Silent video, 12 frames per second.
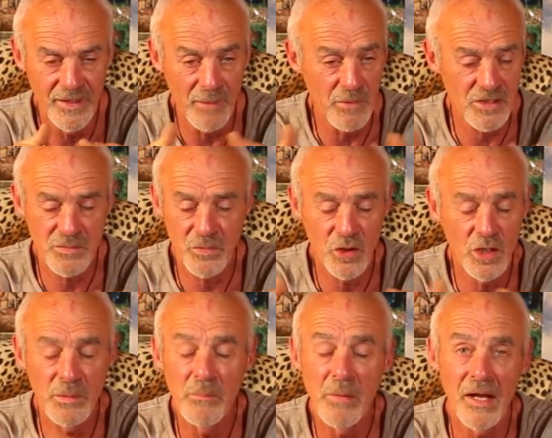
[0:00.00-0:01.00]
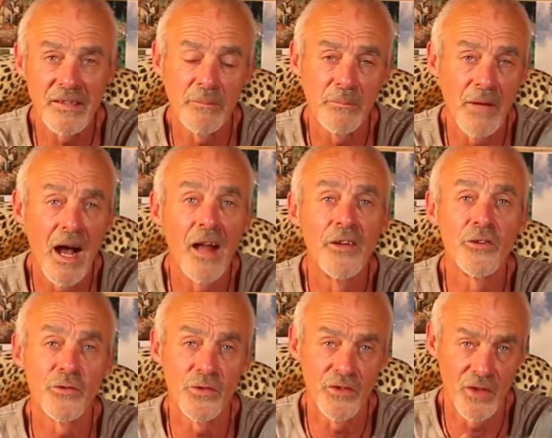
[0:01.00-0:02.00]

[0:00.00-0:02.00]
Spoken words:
That could have been picked up 100